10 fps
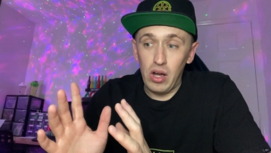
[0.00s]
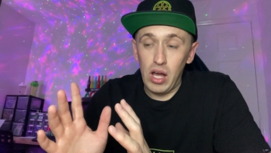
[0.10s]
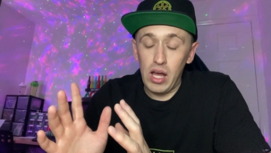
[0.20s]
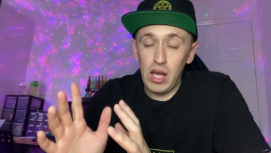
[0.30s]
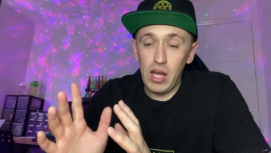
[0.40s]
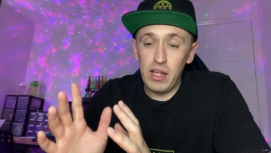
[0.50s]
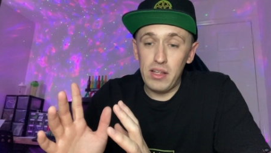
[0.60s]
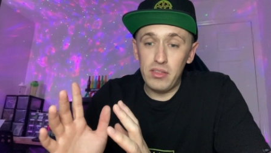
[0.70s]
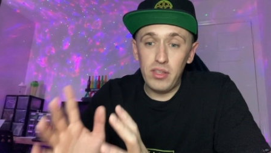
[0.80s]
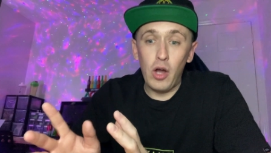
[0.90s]
uh,
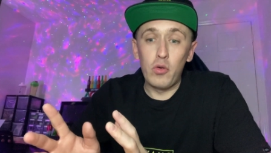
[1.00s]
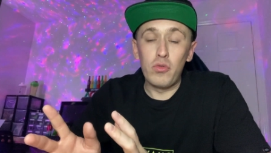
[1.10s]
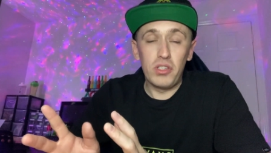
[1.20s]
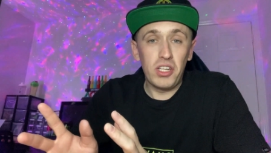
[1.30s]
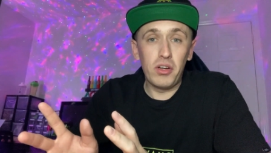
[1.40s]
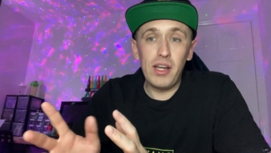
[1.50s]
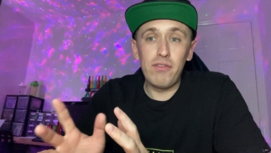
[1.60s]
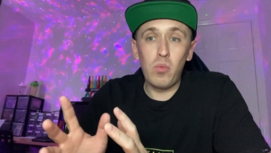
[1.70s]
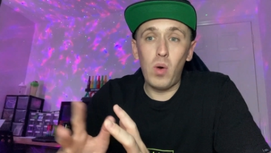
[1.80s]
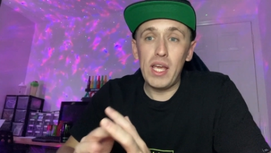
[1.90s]
no. The only
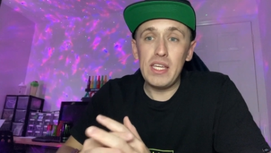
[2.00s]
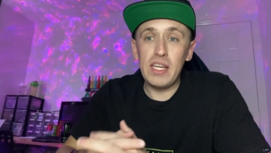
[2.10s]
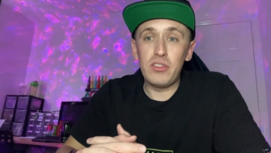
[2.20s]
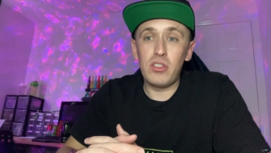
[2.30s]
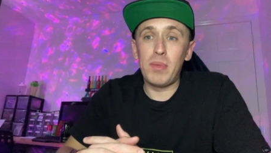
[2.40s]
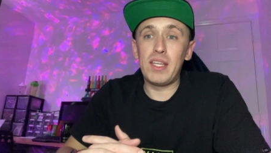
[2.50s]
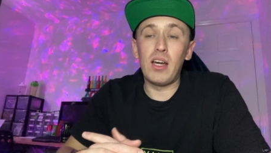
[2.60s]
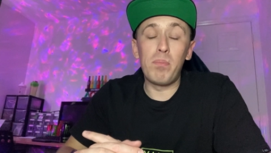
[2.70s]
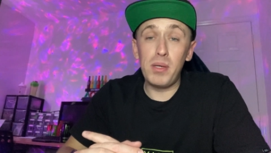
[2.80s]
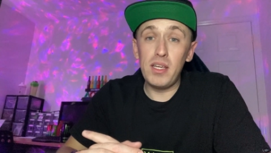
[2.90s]
other way is to
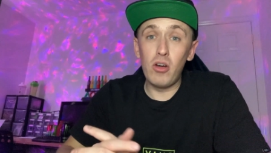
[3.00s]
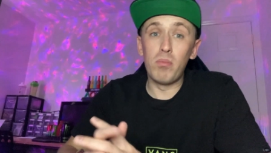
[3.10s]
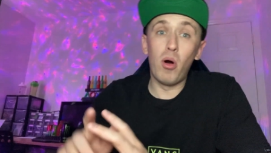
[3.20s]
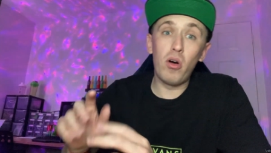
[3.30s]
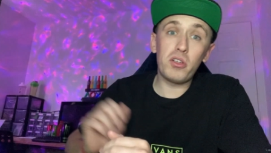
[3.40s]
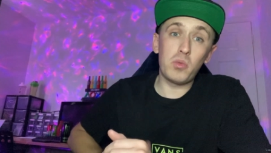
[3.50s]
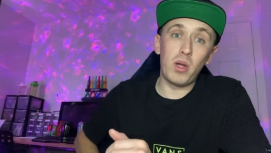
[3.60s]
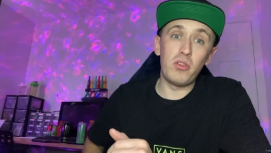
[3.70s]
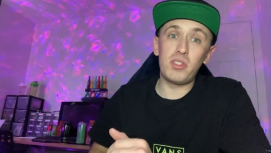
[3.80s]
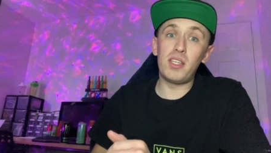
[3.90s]
make a PO box
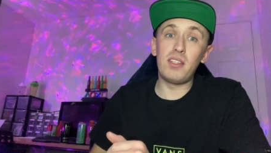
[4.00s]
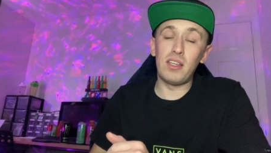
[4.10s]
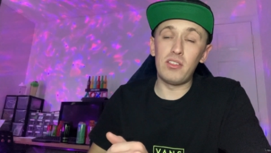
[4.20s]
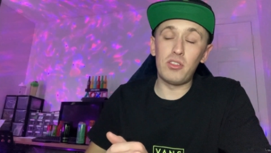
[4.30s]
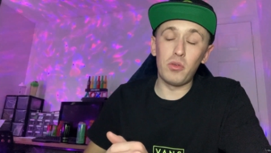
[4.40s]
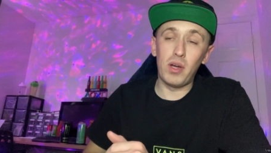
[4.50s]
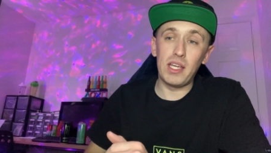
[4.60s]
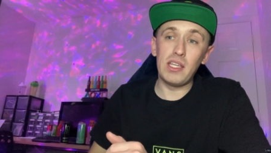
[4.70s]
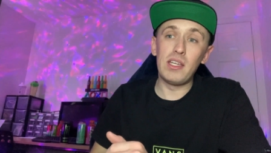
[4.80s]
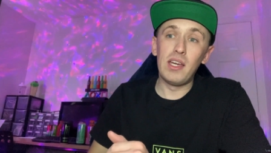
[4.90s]
where you send it into
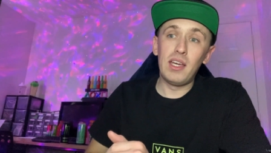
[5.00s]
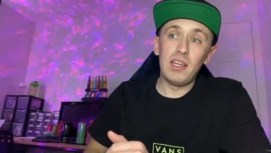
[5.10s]
a,